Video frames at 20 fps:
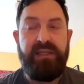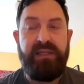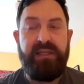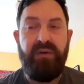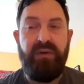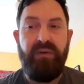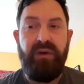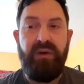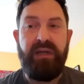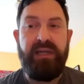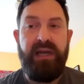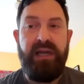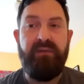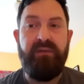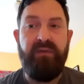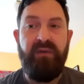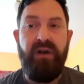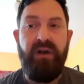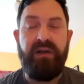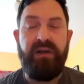so it worked
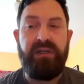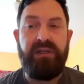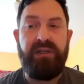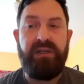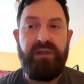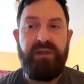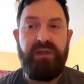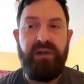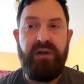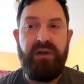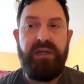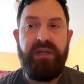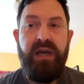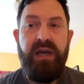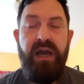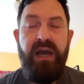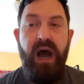out for all concerned.